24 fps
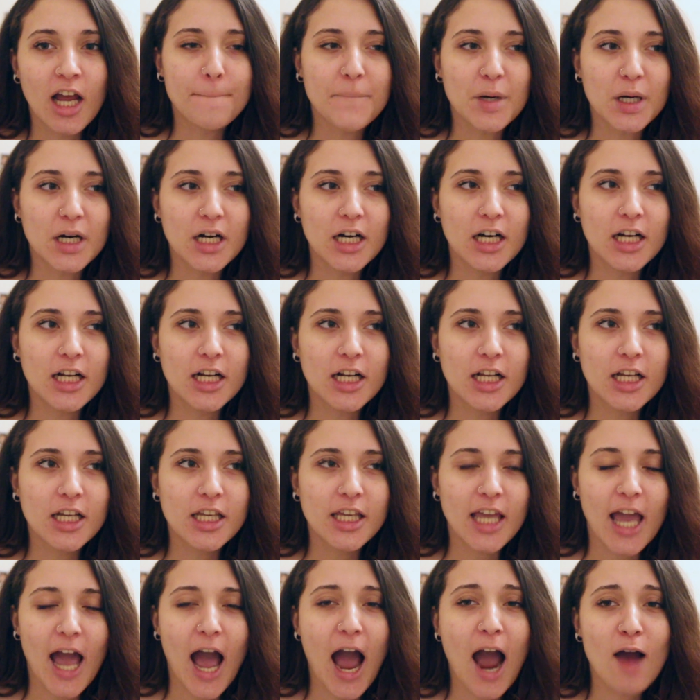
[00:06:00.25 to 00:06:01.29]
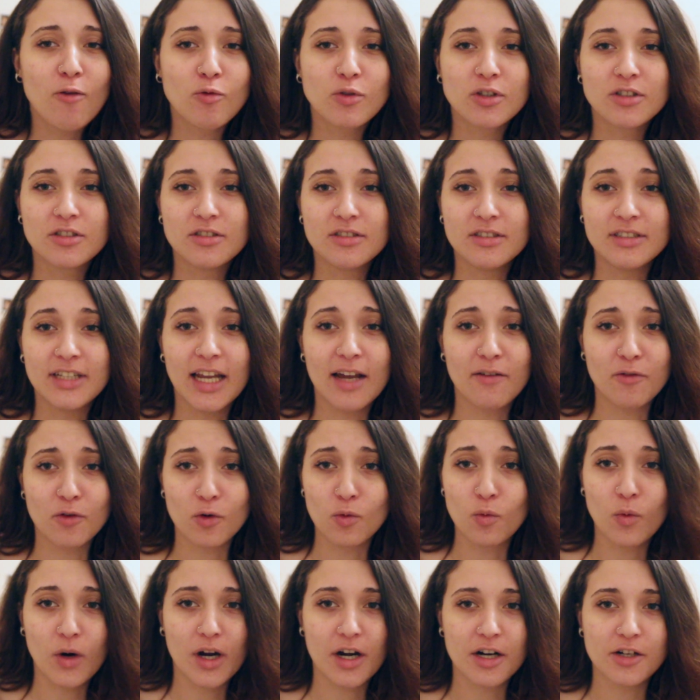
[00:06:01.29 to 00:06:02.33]
But yeah, I would never
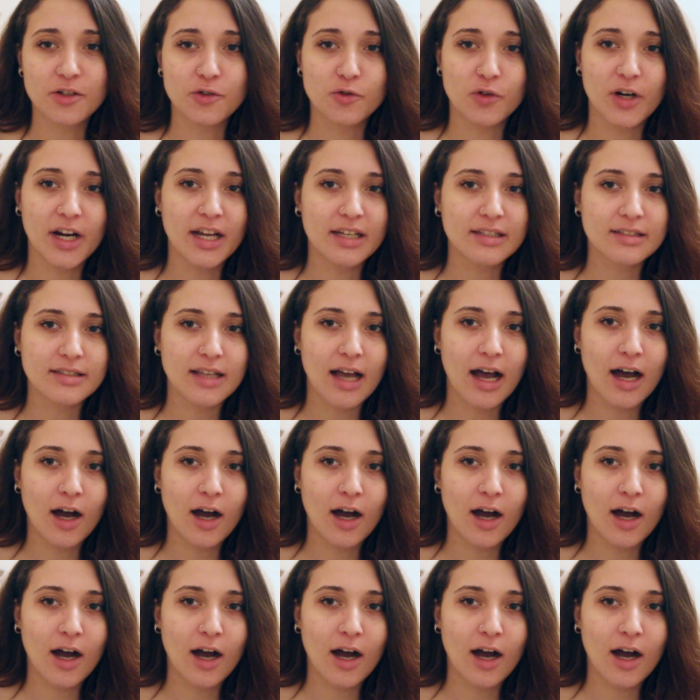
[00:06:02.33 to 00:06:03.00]
wear a dress